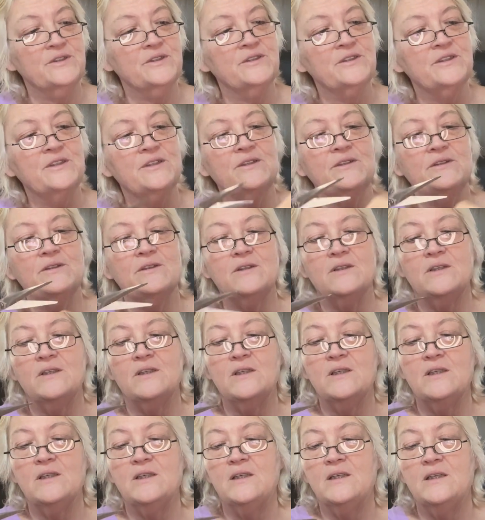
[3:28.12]
You know.
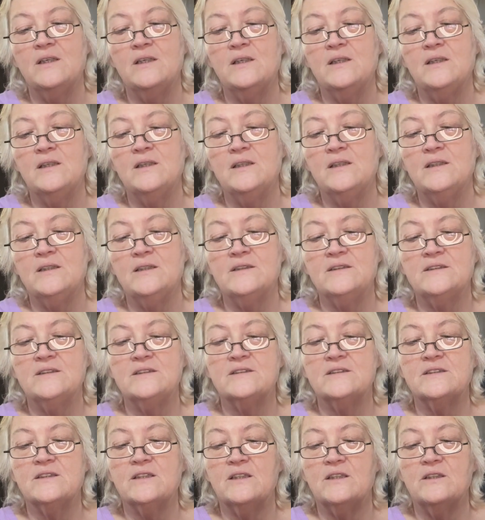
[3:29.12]

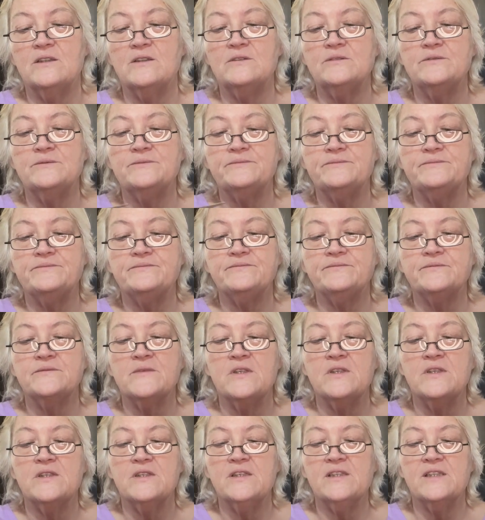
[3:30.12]
So
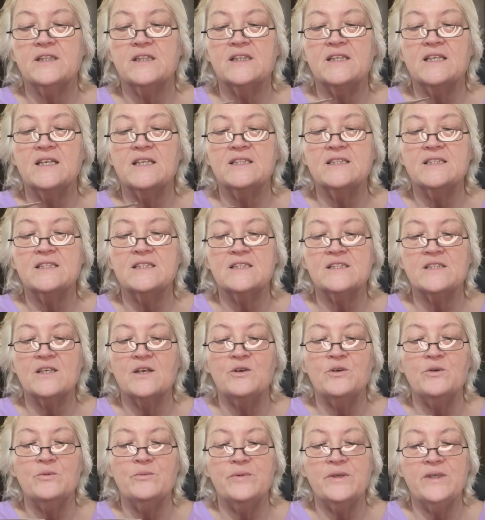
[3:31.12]
I cut this
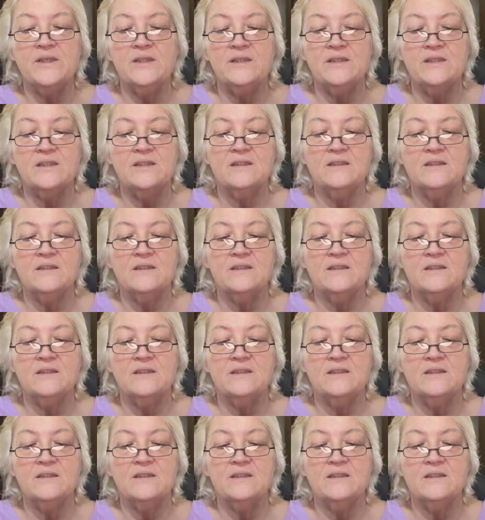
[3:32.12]
open.